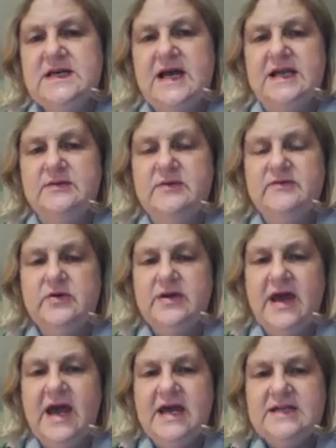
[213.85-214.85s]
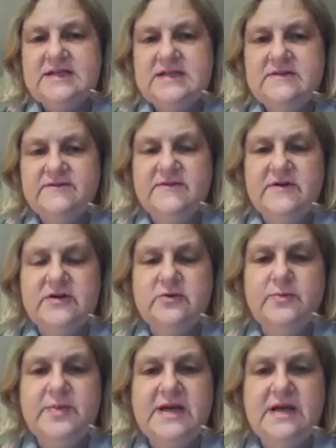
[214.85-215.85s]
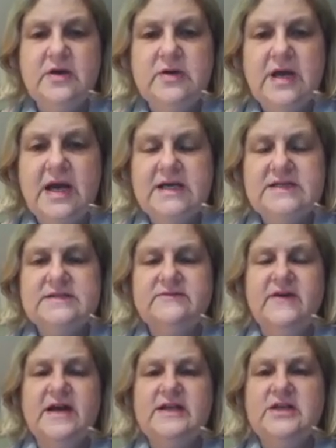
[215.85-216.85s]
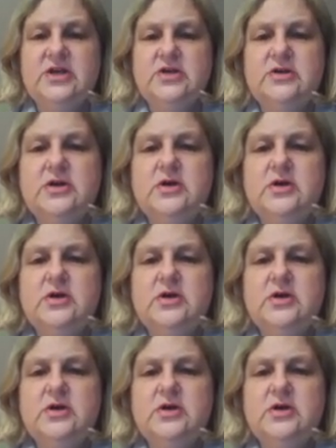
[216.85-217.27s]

and then we've got to add in the final pillowcase value,